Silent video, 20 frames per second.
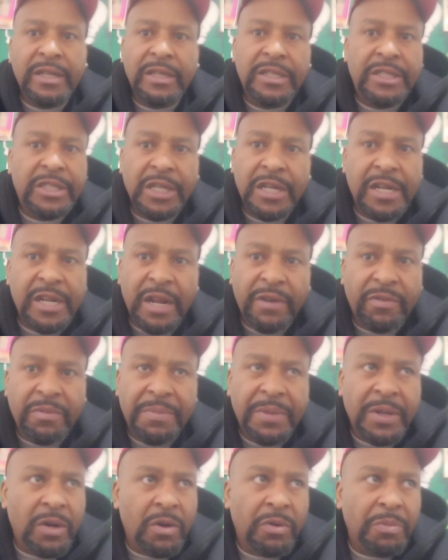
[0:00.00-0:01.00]
He should have never
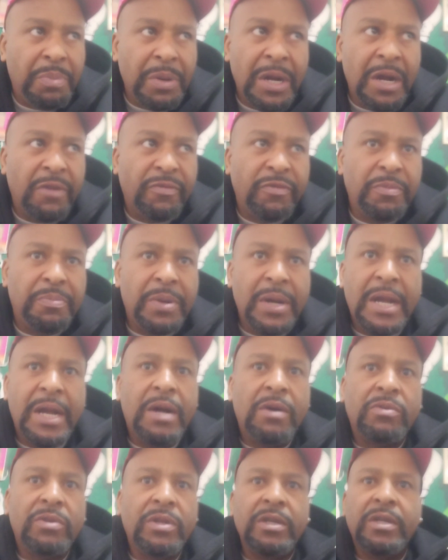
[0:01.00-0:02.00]
been on the pound for
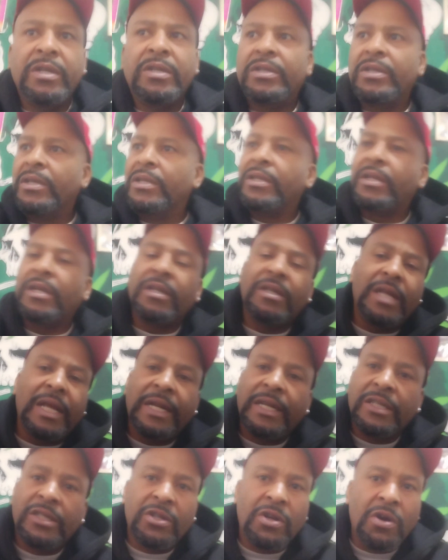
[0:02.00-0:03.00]
pound list, and that
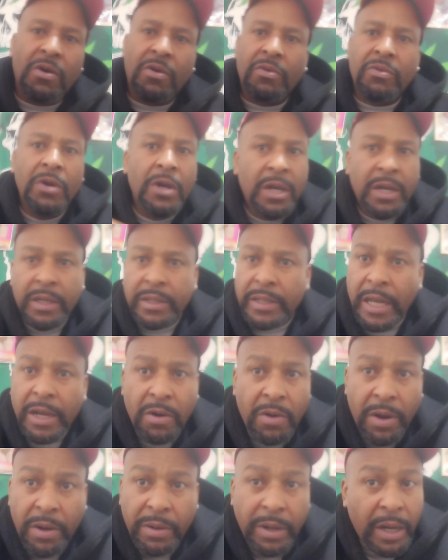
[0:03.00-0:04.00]
they just gonna they're
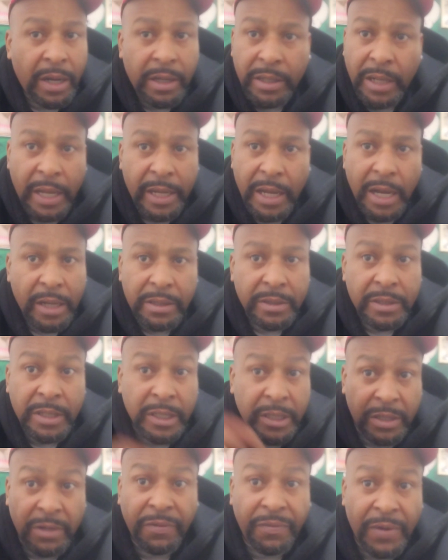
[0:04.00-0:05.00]
going to, uh, like, uh,
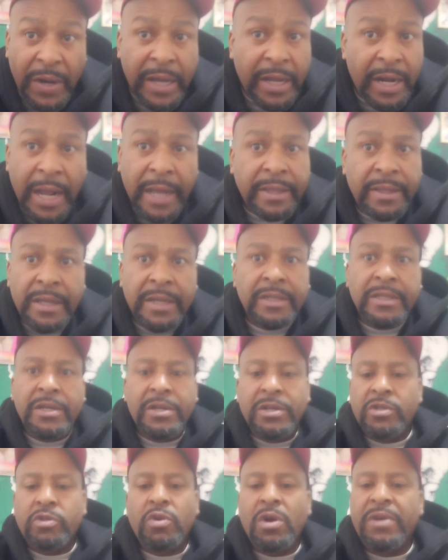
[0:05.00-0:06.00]
this is the fight I think
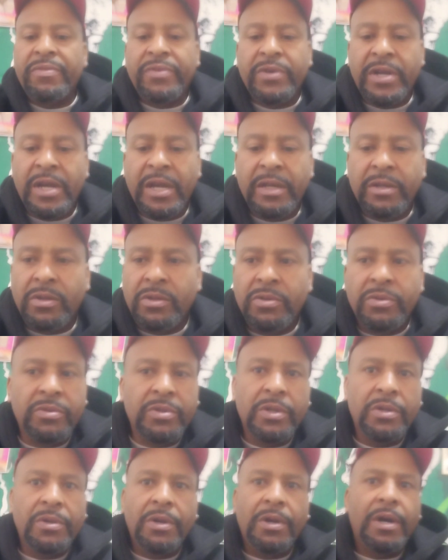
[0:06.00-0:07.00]
Terrence Crawford can't
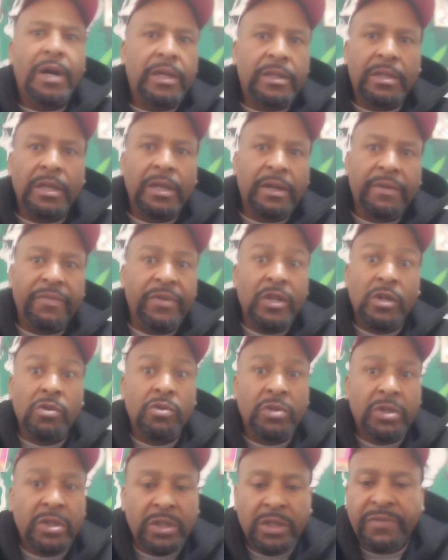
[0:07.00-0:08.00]
lose. I think if he
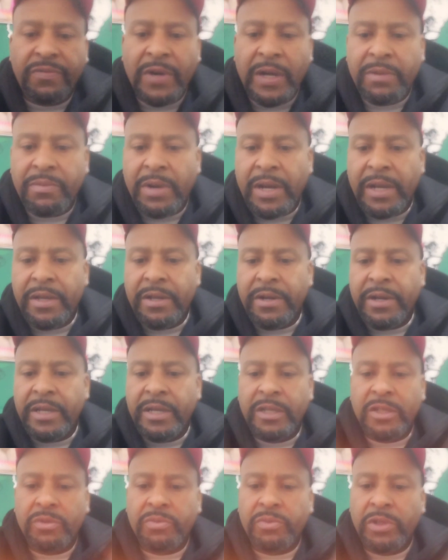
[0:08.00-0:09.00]
loses this fight right here, he
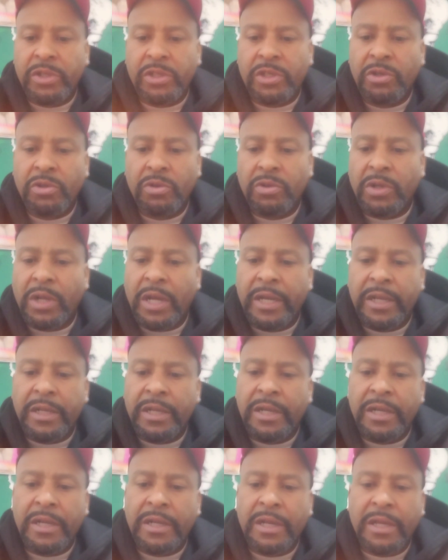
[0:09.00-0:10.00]
gets ridiculed like
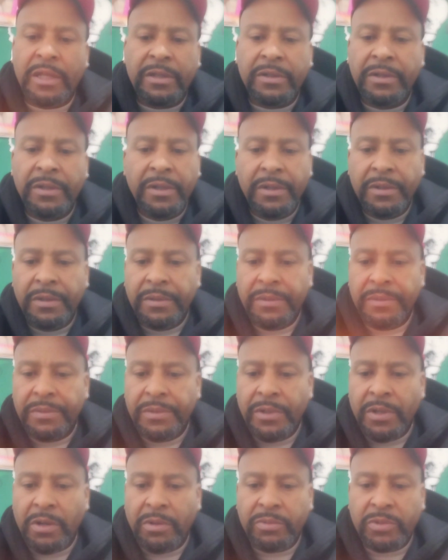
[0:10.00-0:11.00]
none other.
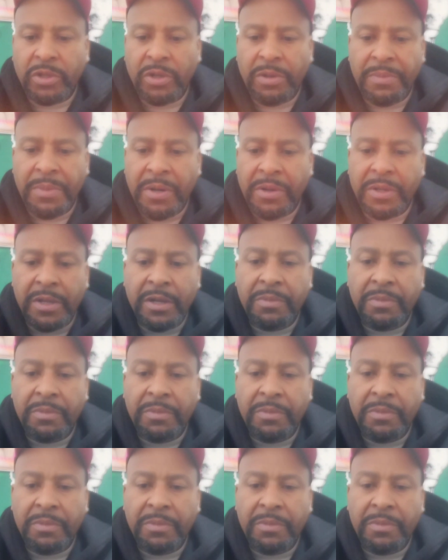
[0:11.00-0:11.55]
You know what I'm talking about?